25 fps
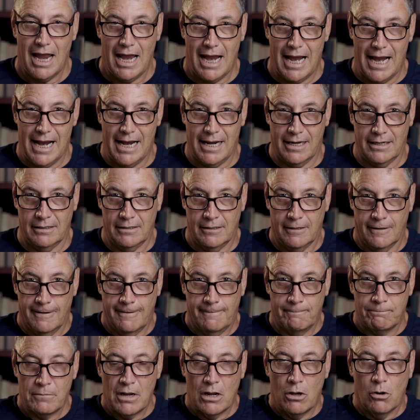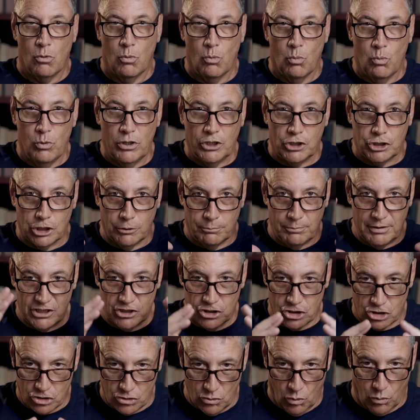and we should be
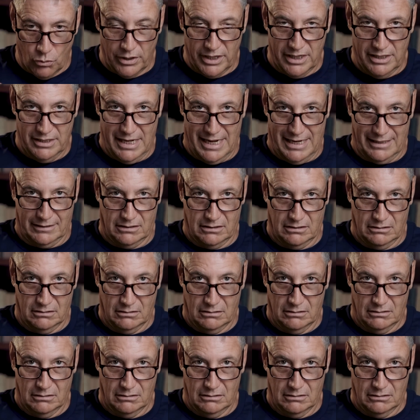storing that.